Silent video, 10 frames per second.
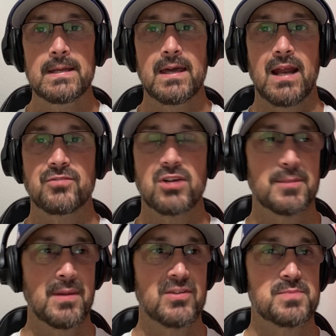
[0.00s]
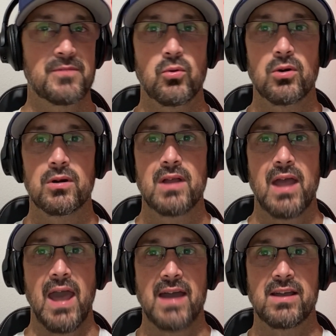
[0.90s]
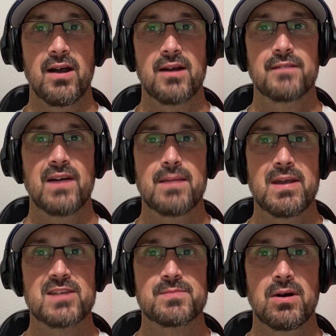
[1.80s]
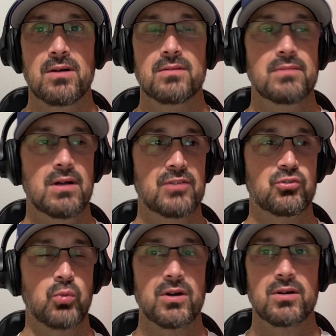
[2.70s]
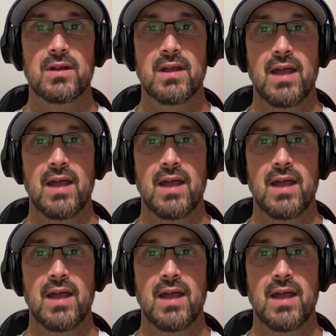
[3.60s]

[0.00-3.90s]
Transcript: And I've talked about this before at Codify Baseball on Twitter.